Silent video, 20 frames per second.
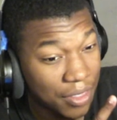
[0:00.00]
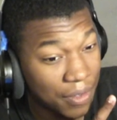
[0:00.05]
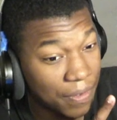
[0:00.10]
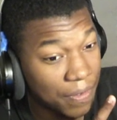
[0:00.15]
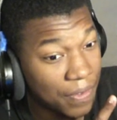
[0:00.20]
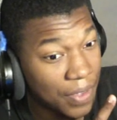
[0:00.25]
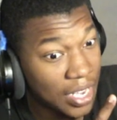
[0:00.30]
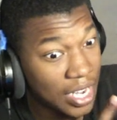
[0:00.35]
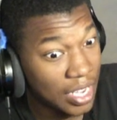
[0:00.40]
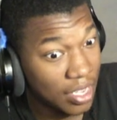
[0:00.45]
had the
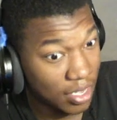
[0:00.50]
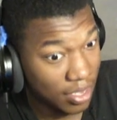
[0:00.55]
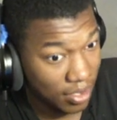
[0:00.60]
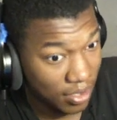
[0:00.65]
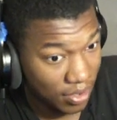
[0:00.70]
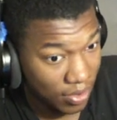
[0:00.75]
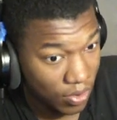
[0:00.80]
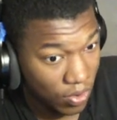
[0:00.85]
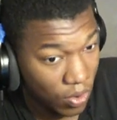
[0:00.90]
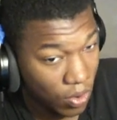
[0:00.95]
Fennec
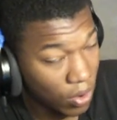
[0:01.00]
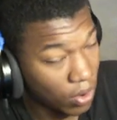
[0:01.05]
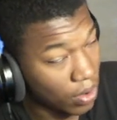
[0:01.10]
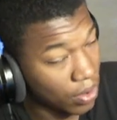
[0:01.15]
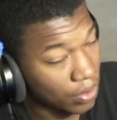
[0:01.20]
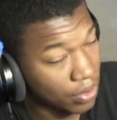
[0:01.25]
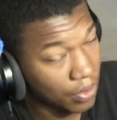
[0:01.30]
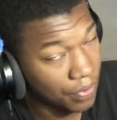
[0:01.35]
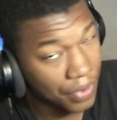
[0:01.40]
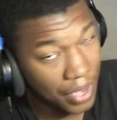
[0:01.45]

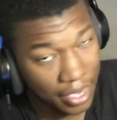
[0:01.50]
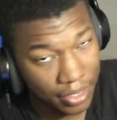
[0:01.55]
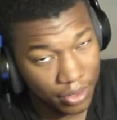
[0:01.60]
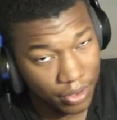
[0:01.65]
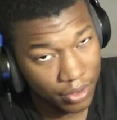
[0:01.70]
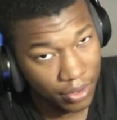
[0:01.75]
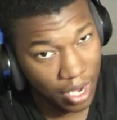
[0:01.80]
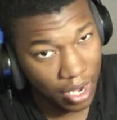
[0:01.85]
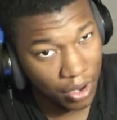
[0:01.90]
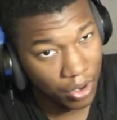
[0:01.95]
or the
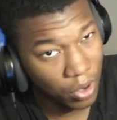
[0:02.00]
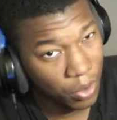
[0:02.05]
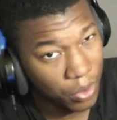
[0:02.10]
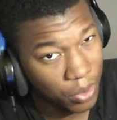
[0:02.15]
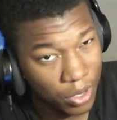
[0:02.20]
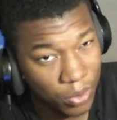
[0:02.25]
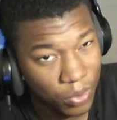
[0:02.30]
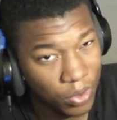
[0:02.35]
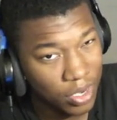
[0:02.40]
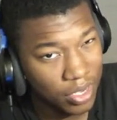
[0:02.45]
Vector. I don't know
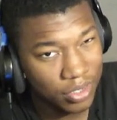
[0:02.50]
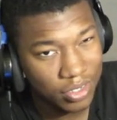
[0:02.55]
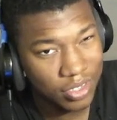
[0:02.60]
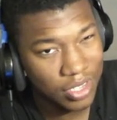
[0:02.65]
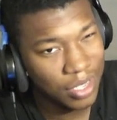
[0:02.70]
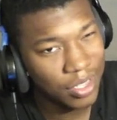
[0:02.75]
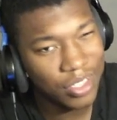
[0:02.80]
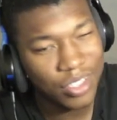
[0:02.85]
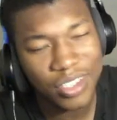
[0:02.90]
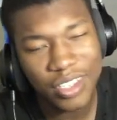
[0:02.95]
what it was.
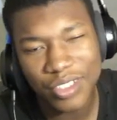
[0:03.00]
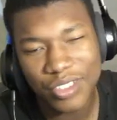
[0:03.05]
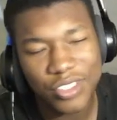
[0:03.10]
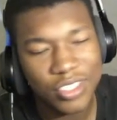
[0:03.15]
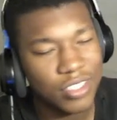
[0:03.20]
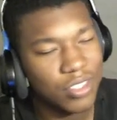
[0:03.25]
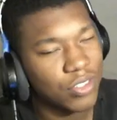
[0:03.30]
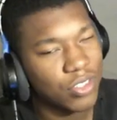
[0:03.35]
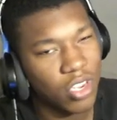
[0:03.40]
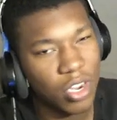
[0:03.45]
You could
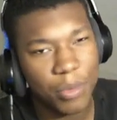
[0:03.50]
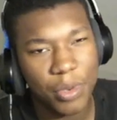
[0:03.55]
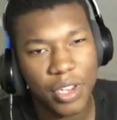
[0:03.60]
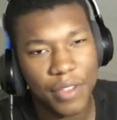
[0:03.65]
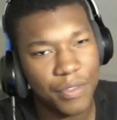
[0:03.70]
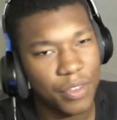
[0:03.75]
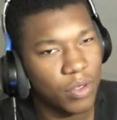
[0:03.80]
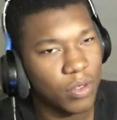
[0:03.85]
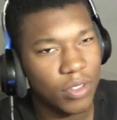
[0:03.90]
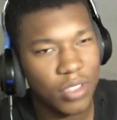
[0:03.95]
just determine
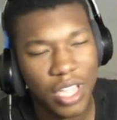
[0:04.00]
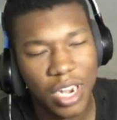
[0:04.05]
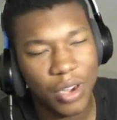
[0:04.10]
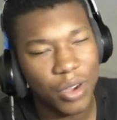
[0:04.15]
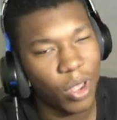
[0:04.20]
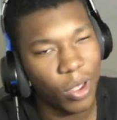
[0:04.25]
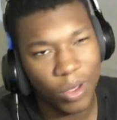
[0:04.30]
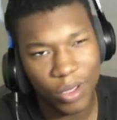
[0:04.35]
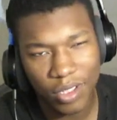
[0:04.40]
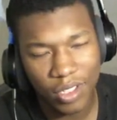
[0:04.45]
if it, I
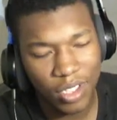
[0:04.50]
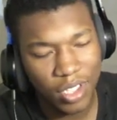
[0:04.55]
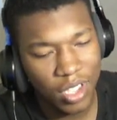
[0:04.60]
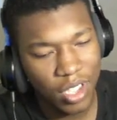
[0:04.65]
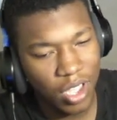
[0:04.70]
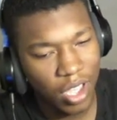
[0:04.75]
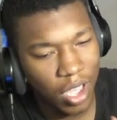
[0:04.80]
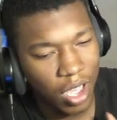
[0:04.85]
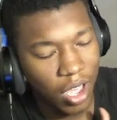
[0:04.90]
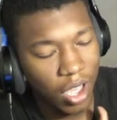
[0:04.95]
don't
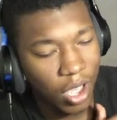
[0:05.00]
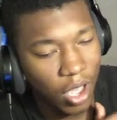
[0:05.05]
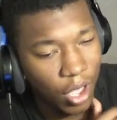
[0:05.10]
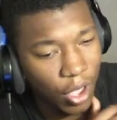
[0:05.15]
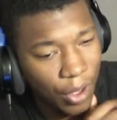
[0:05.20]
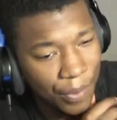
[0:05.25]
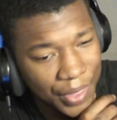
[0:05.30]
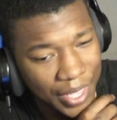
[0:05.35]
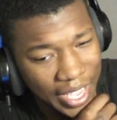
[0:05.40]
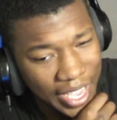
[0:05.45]

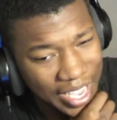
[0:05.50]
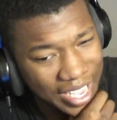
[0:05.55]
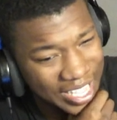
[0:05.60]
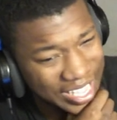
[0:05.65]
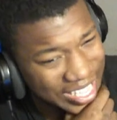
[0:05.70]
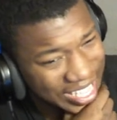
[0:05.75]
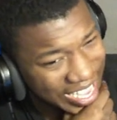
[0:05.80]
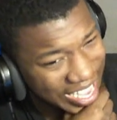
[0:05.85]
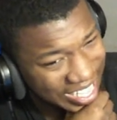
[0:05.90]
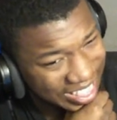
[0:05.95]
know. They
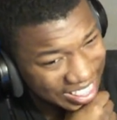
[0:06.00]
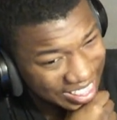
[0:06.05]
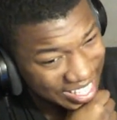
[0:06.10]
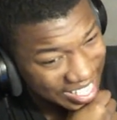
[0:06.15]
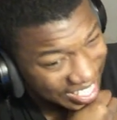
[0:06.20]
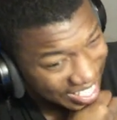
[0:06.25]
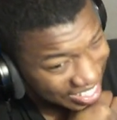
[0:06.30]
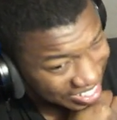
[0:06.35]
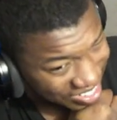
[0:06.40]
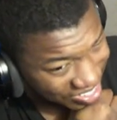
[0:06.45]
had, I
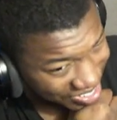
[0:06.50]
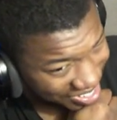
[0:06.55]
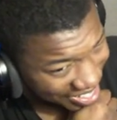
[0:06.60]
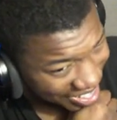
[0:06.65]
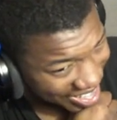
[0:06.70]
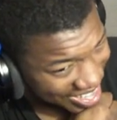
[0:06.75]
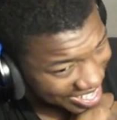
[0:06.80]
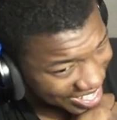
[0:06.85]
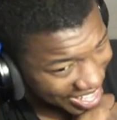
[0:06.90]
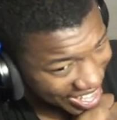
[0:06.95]
think I saw
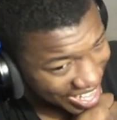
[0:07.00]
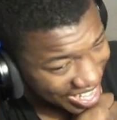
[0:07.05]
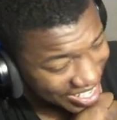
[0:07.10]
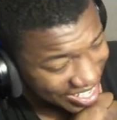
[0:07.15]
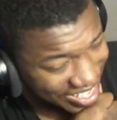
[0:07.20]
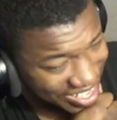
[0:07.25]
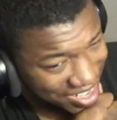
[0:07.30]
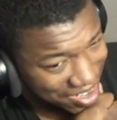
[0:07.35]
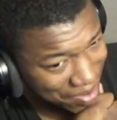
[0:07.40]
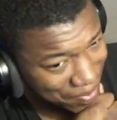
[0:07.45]
the AK
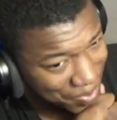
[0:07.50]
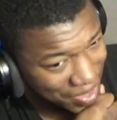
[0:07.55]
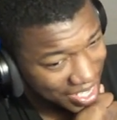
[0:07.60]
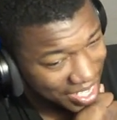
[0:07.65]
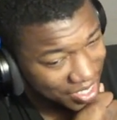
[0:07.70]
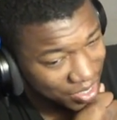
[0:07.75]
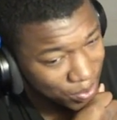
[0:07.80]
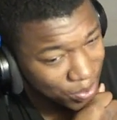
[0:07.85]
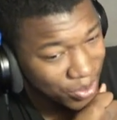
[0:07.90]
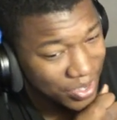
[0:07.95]
in here. They
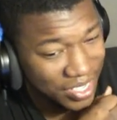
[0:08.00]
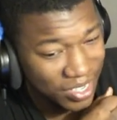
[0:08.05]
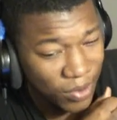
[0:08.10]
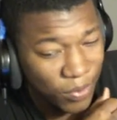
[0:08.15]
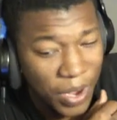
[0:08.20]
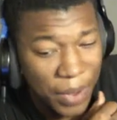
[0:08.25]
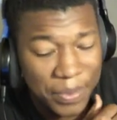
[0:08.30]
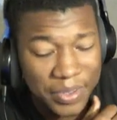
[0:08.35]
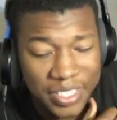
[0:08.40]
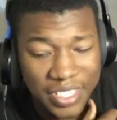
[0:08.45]
got some pretty good
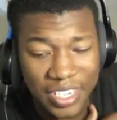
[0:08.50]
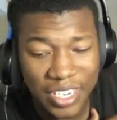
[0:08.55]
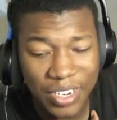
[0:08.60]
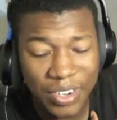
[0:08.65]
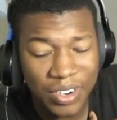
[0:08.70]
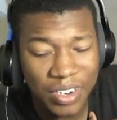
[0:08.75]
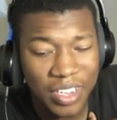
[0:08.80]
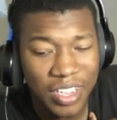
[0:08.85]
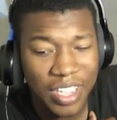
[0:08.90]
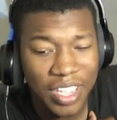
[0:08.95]
weapons in
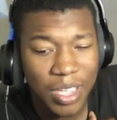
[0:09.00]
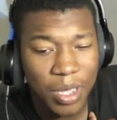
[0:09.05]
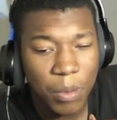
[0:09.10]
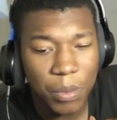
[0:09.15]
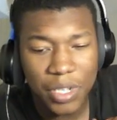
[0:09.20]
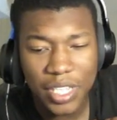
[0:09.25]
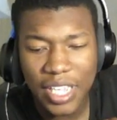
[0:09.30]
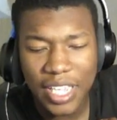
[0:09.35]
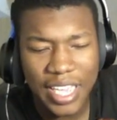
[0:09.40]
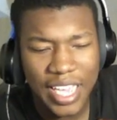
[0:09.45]
here.
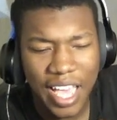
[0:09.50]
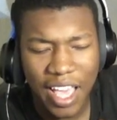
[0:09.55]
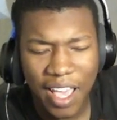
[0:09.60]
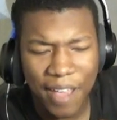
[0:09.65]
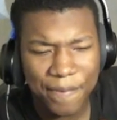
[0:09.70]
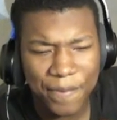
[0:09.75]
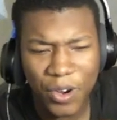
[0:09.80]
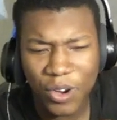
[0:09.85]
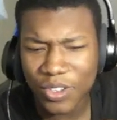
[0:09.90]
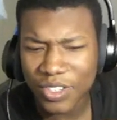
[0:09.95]
But yeah,
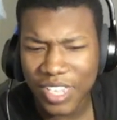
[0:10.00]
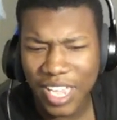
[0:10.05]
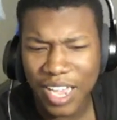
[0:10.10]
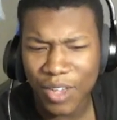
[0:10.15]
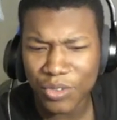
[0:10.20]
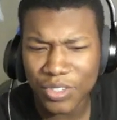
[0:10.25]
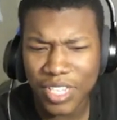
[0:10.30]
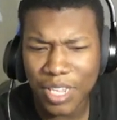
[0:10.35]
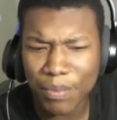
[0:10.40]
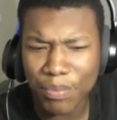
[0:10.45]
at first
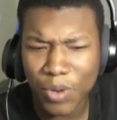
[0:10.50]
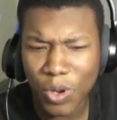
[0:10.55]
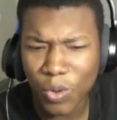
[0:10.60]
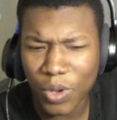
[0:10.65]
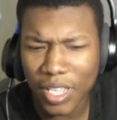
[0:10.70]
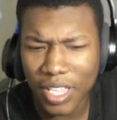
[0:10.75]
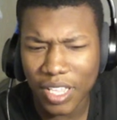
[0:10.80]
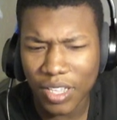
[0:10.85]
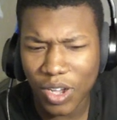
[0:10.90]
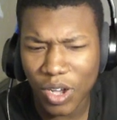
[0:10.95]
I was like, bro,
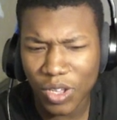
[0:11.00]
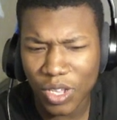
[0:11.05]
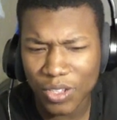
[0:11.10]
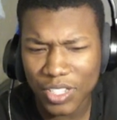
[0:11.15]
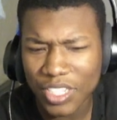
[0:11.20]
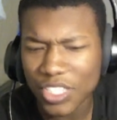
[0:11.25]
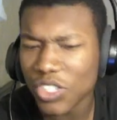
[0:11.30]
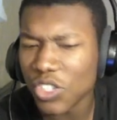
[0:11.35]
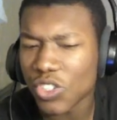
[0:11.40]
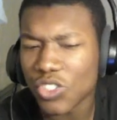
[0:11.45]
wait, hold
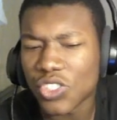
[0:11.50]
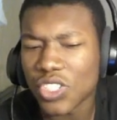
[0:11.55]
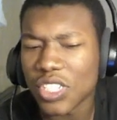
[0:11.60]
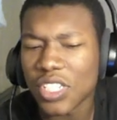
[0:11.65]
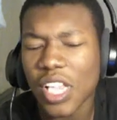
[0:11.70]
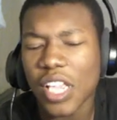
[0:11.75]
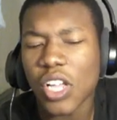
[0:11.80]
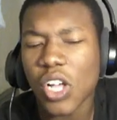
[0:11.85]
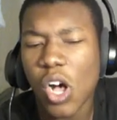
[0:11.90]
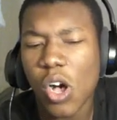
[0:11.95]
on, this looks
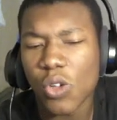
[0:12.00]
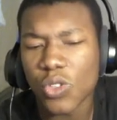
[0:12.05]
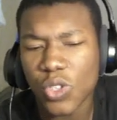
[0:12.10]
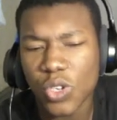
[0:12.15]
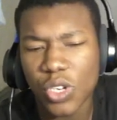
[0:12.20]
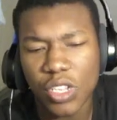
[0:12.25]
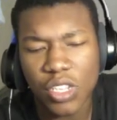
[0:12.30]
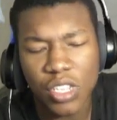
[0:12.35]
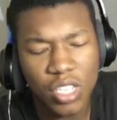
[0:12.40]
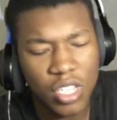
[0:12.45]
just like Call of
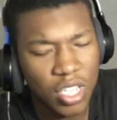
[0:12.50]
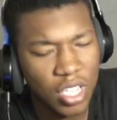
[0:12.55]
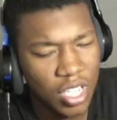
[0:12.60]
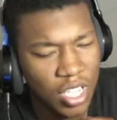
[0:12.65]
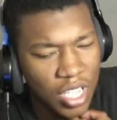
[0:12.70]
Duty.